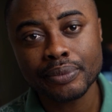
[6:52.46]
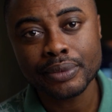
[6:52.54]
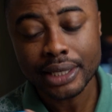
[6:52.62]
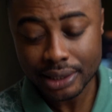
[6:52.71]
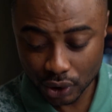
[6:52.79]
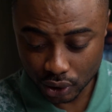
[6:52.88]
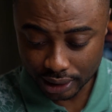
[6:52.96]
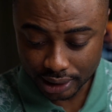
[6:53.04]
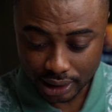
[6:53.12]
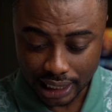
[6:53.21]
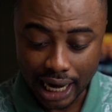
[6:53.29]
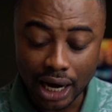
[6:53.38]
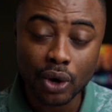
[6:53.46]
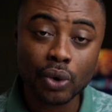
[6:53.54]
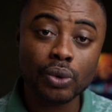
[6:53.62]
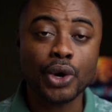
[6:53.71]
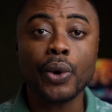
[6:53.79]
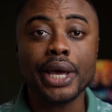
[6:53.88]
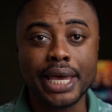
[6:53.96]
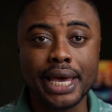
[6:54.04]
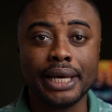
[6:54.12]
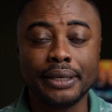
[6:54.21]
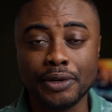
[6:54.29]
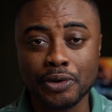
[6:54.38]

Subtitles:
This is how we got here.